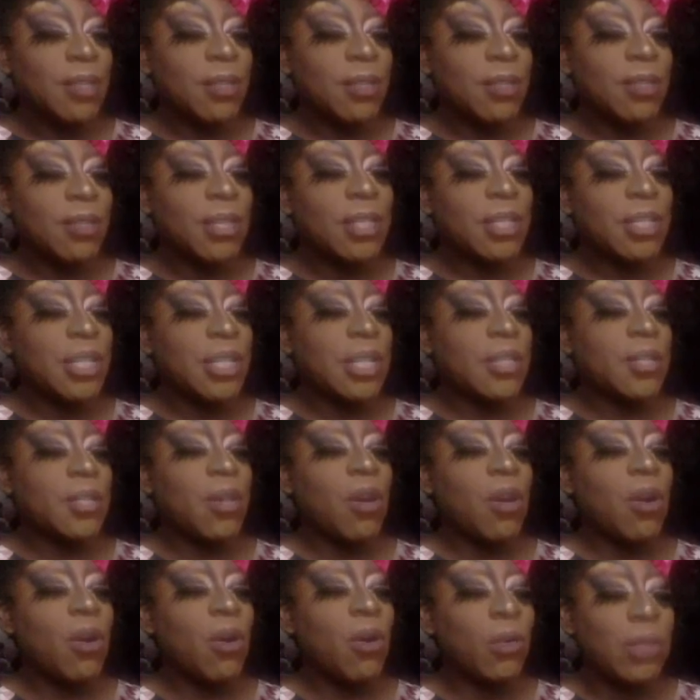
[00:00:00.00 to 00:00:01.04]
such as
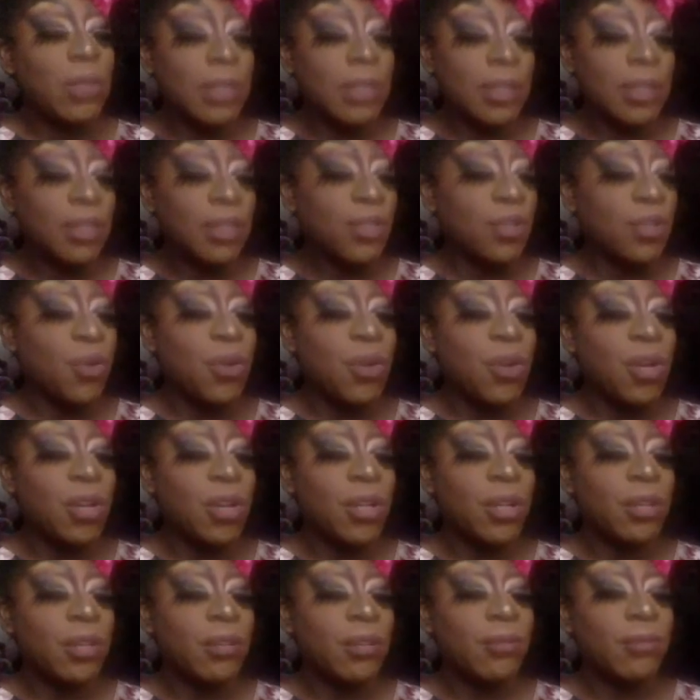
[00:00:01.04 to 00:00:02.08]
holding the
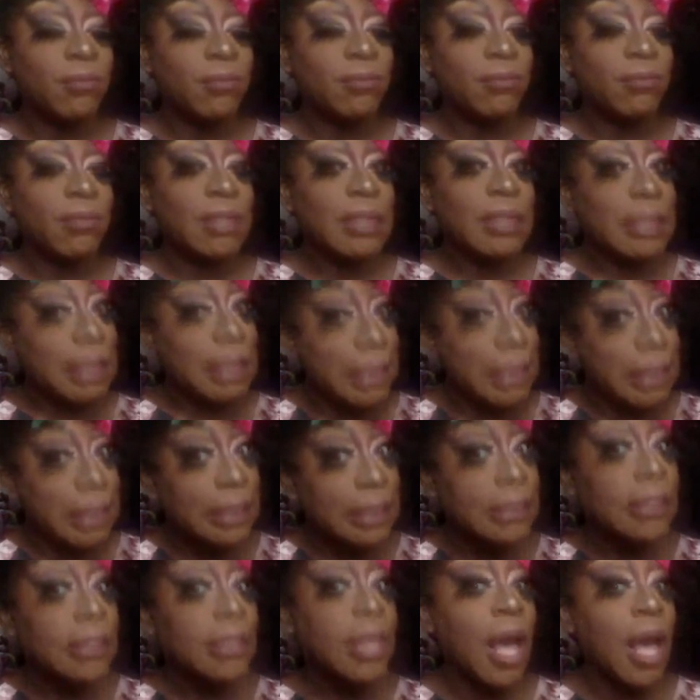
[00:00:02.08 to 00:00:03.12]
door, leading
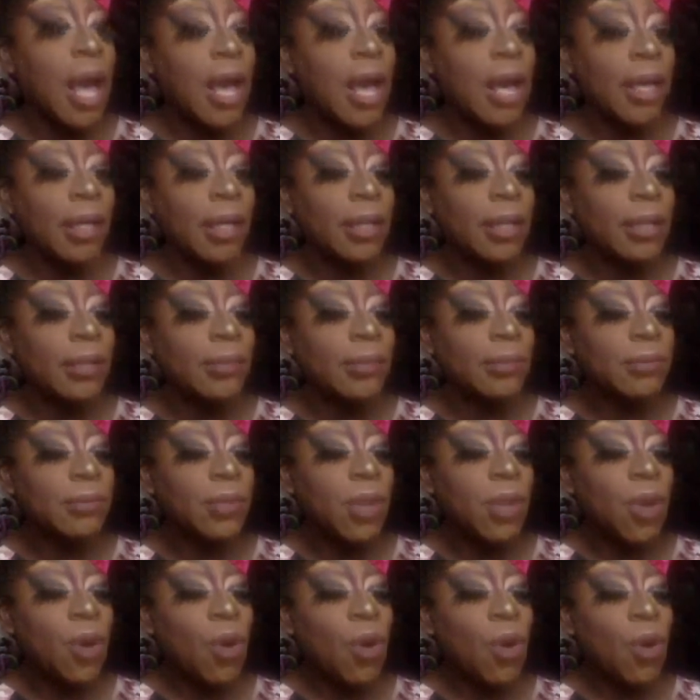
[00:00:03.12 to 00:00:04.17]
the line,
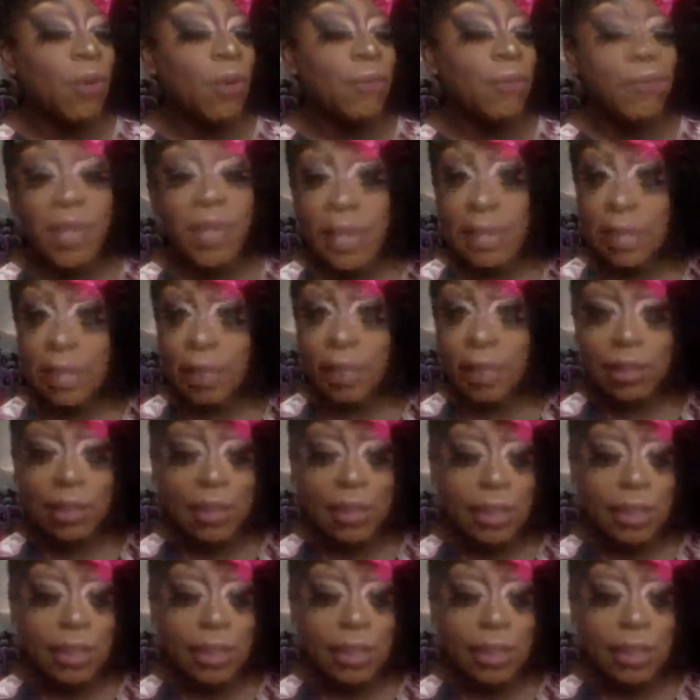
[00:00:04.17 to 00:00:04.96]
or feeding the